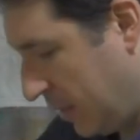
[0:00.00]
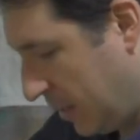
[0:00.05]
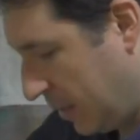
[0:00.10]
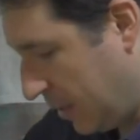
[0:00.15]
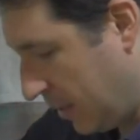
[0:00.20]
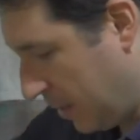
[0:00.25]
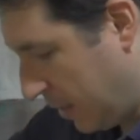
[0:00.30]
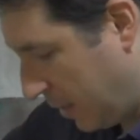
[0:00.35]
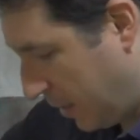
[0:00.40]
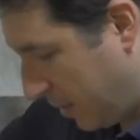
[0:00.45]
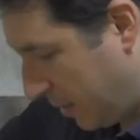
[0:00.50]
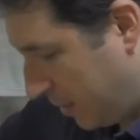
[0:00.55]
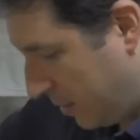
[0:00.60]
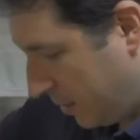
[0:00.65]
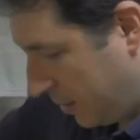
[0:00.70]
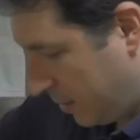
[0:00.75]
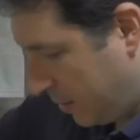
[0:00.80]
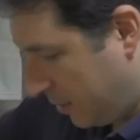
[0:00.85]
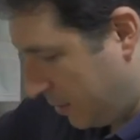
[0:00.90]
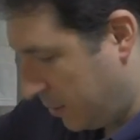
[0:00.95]
And then
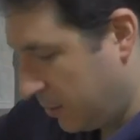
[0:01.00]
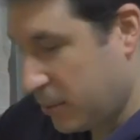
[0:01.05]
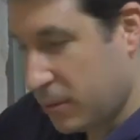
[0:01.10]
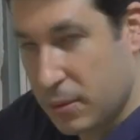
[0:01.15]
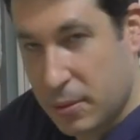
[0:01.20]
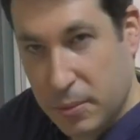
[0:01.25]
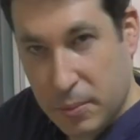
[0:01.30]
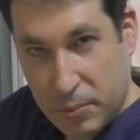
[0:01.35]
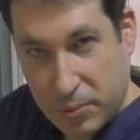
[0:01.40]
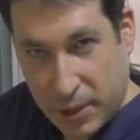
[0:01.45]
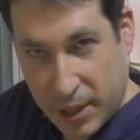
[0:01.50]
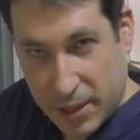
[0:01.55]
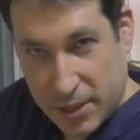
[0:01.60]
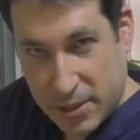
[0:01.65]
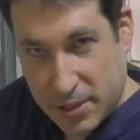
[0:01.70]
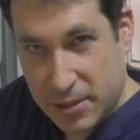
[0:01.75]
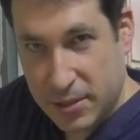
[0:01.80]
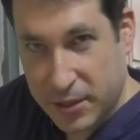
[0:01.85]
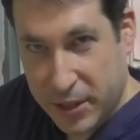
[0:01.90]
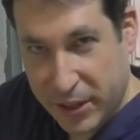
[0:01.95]

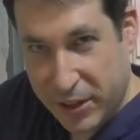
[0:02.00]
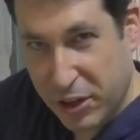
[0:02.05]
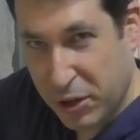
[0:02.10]
press your